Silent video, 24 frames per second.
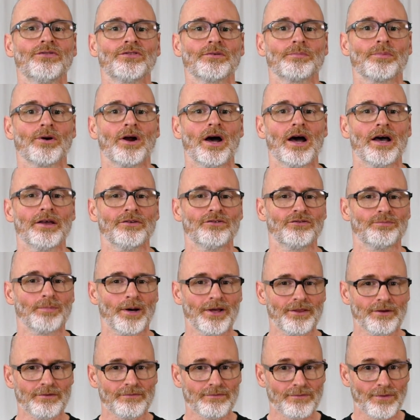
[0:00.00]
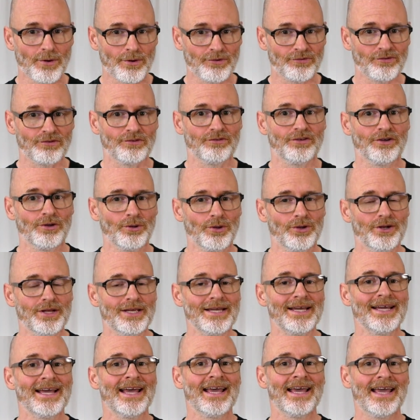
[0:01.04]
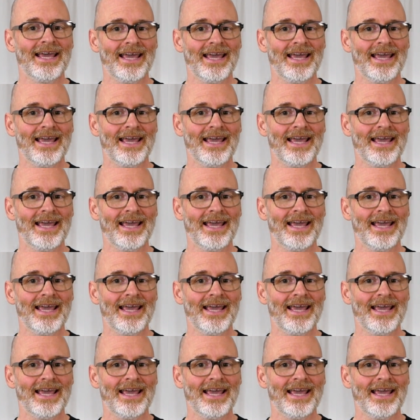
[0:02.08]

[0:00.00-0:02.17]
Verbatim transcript: surprised by the versatility